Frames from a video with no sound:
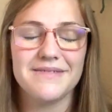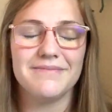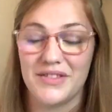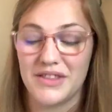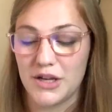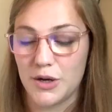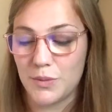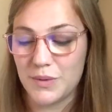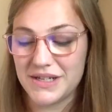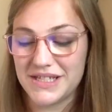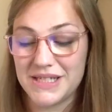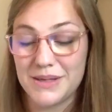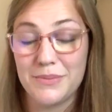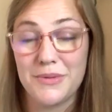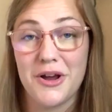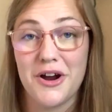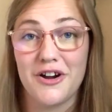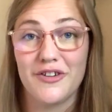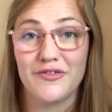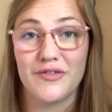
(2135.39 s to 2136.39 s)
there was some
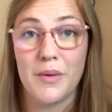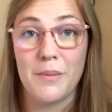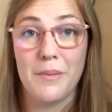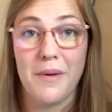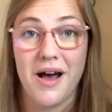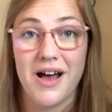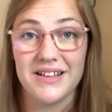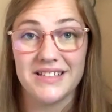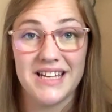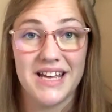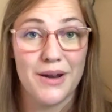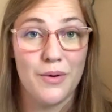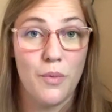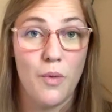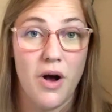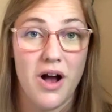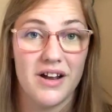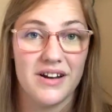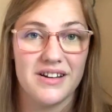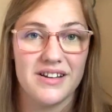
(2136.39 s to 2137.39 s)
yarn from Moss and
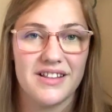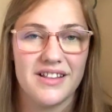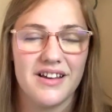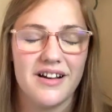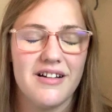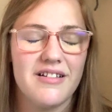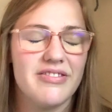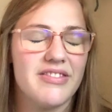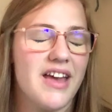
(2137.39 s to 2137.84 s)
Wand there.